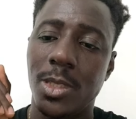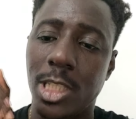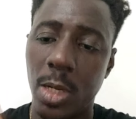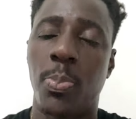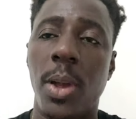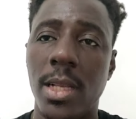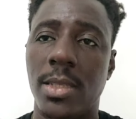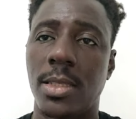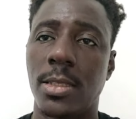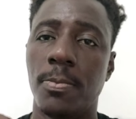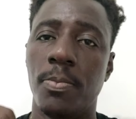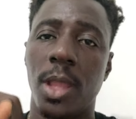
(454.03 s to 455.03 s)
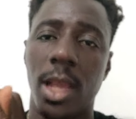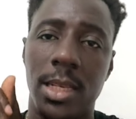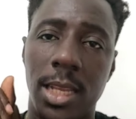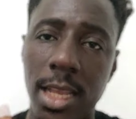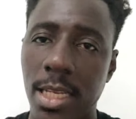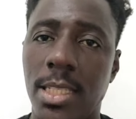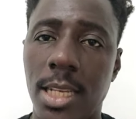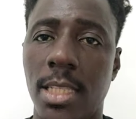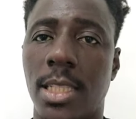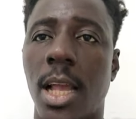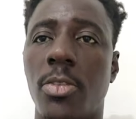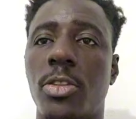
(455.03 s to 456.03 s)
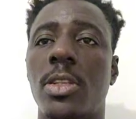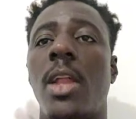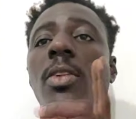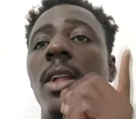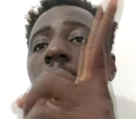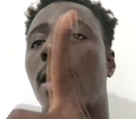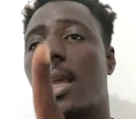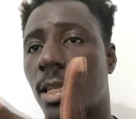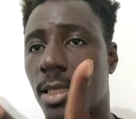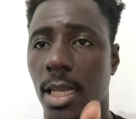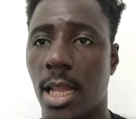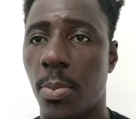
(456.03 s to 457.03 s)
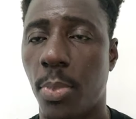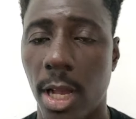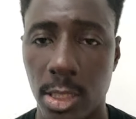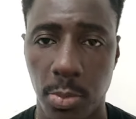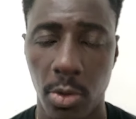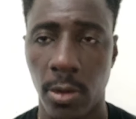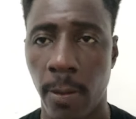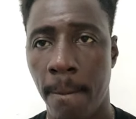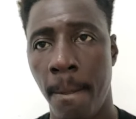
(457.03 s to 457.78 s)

cheapest and easiest country that you can get a second passport.